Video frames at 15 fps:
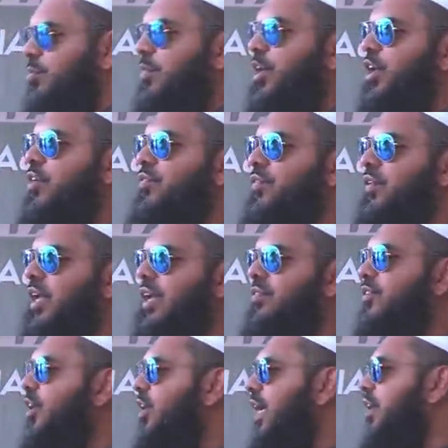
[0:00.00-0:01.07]
But if,
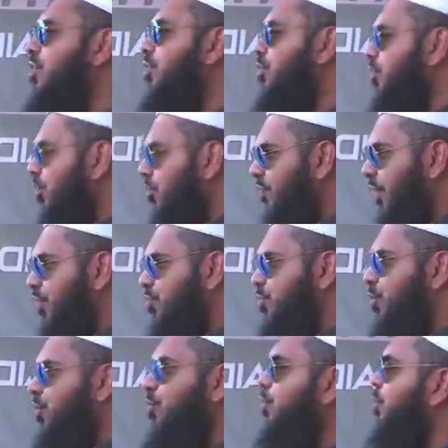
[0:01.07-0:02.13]
if they're like on your
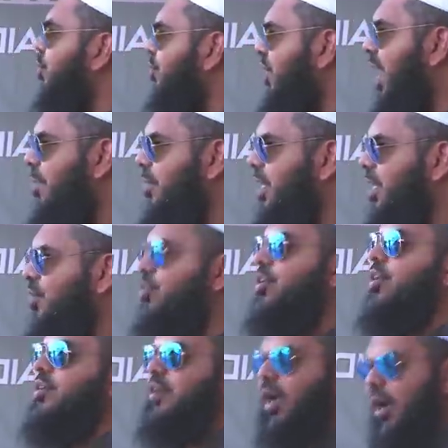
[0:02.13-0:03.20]
Facebook or your family, you
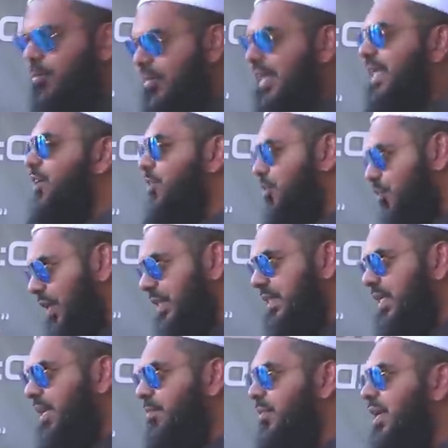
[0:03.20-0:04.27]
can humbly
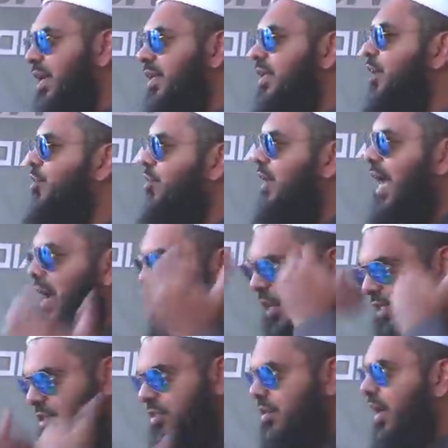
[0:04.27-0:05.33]
request them. That, you know, now
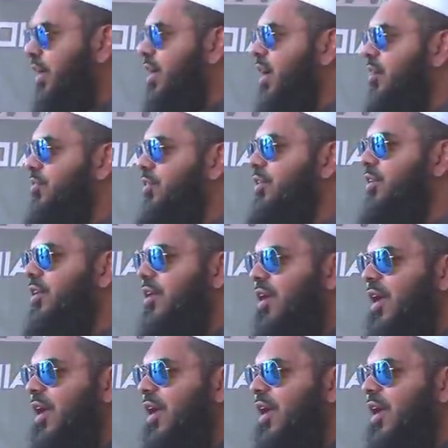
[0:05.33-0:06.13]
I, I cover,